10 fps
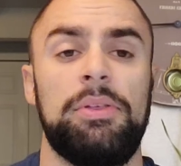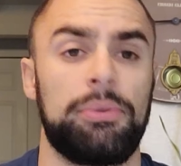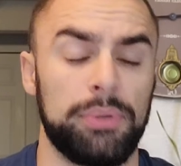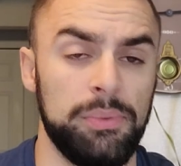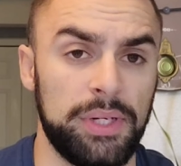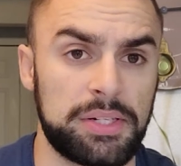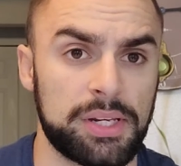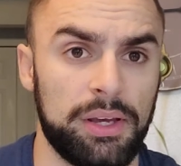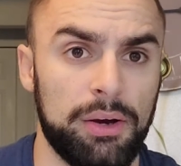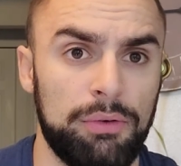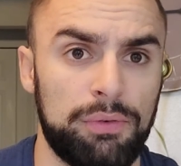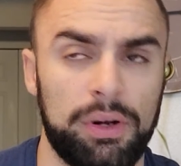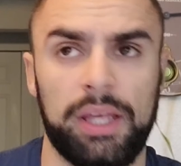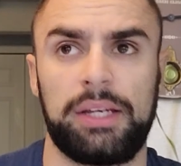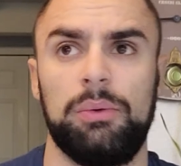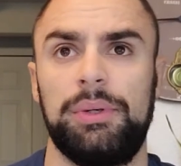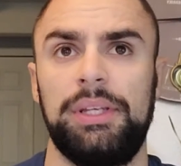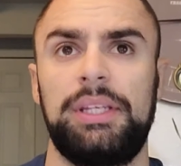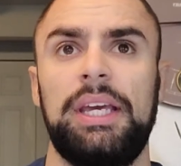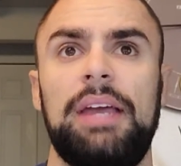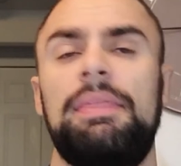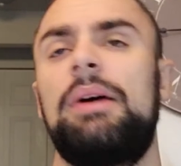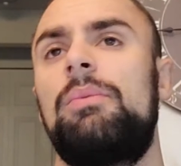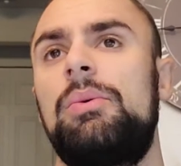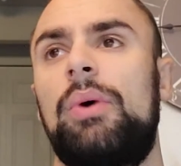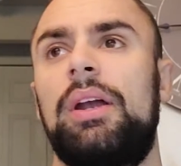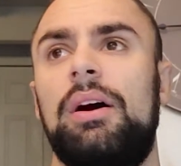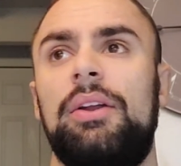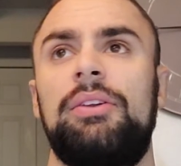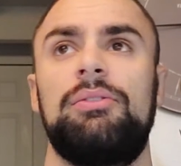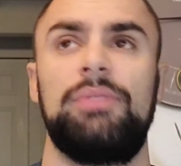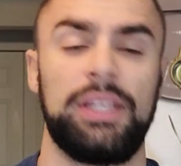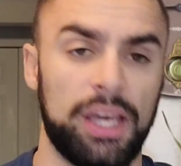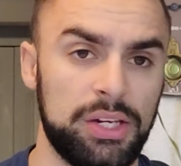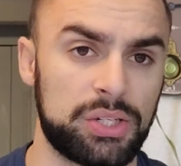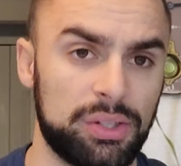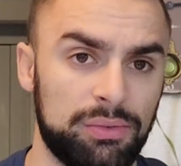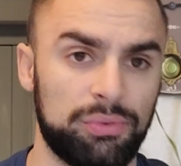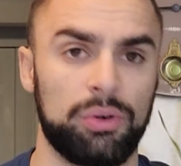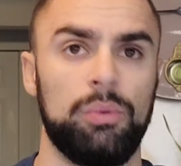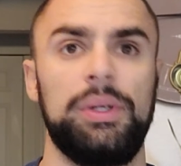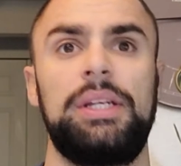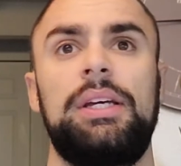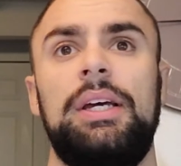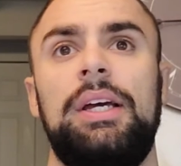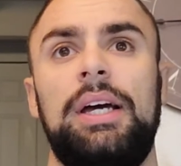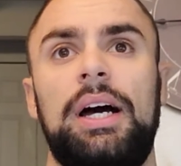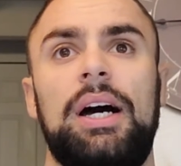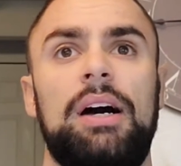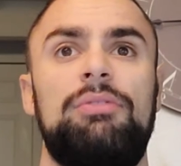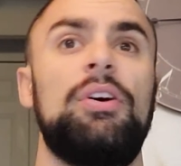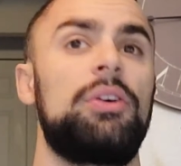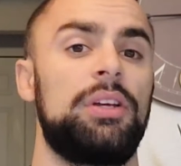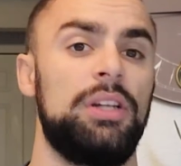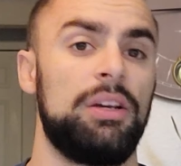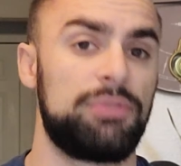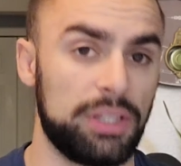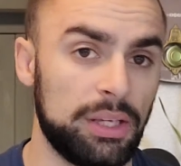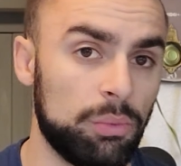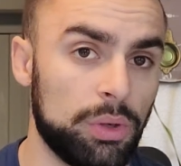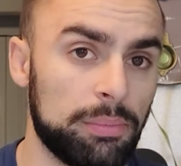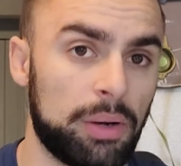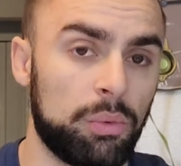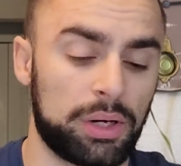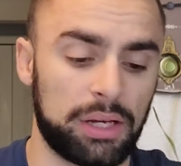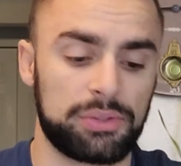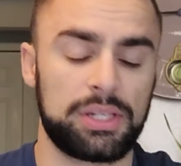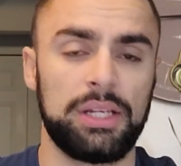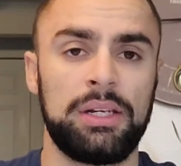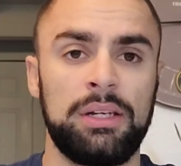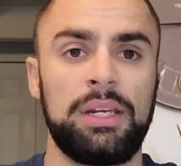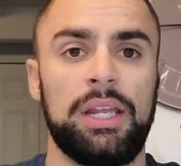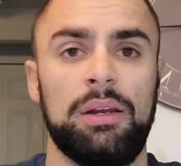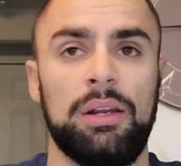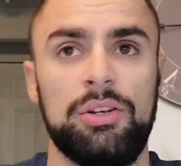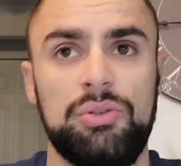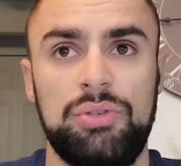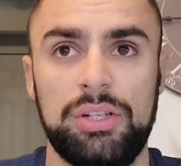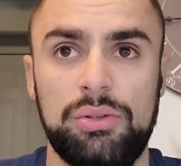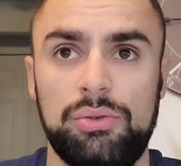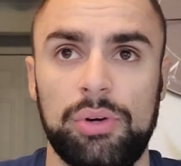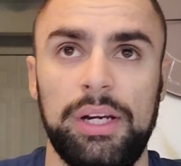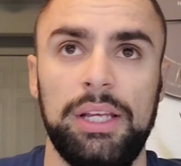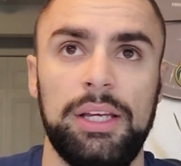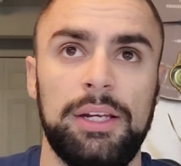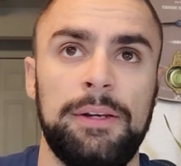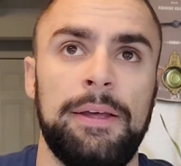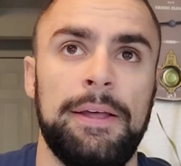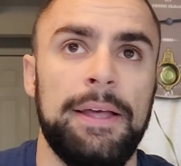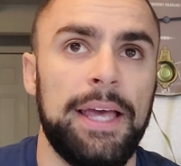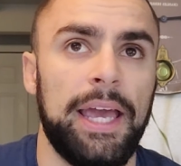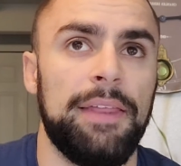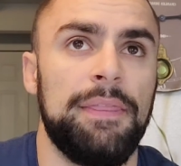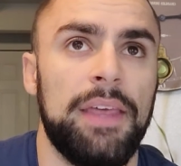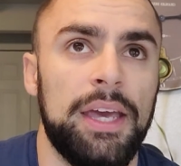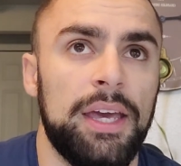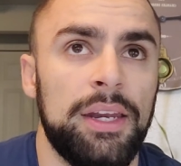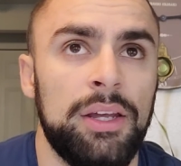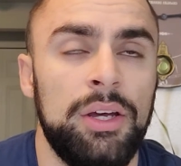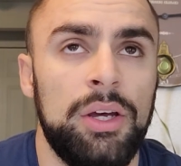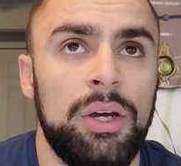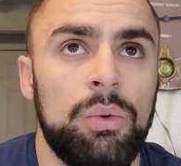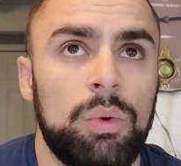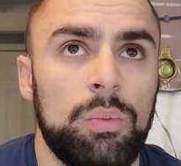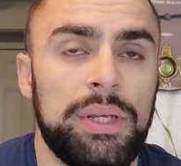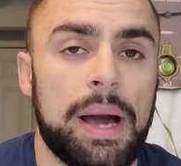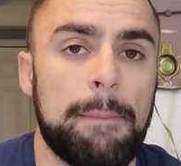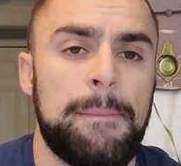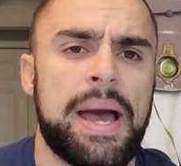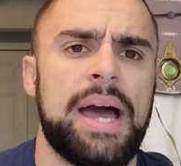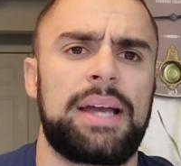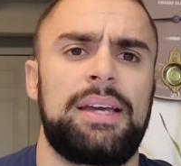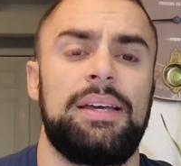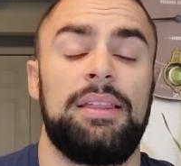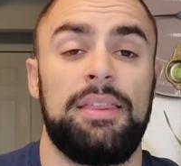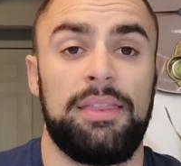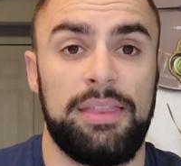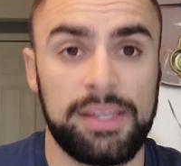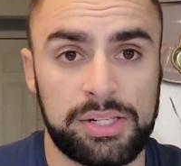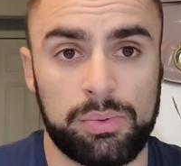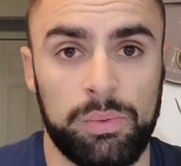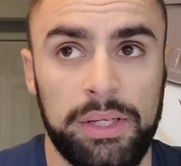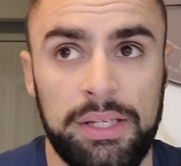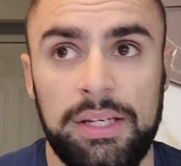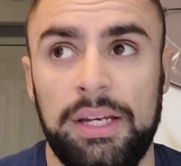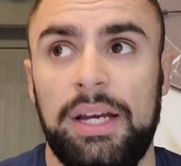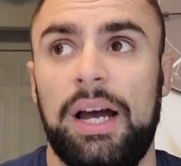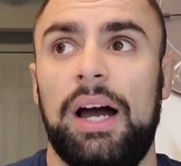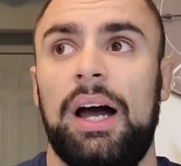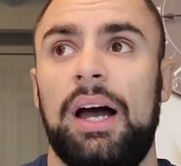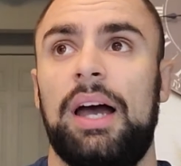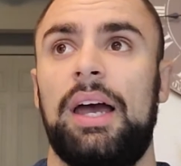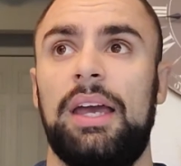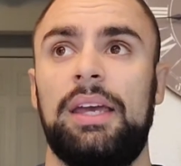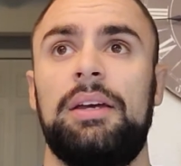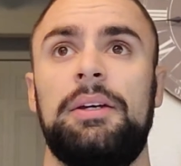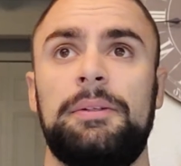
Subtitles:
3 weeks ago for like a week, and then we went on vacation for a week. Felt good enough to get one of my workouts in and the jiu-jitsu training in, and then when we got back this week, I